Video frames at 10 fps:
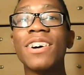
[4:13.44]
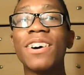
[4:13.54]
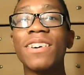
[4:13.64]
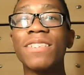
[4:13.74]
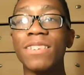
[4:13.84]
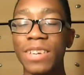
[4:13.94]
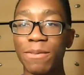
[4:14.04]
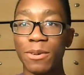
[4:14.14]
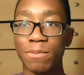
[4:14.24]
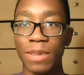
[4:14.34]
Oh,
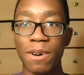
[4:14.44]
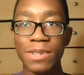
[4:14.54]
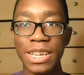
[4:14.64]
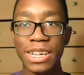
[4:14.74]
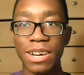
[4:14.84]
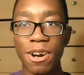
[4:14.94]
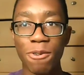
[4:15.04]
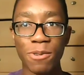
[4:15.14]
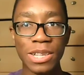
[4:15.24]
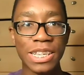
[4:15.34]
okay, well, that was like
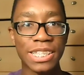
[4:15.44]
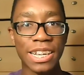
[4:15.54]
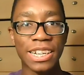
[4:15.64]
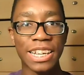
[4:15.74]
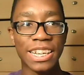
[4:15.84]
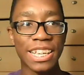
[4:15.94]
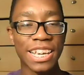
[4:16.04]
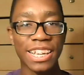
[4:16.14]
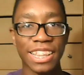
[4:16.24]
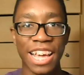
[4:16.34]
a really sudden
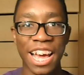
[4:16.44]
ending.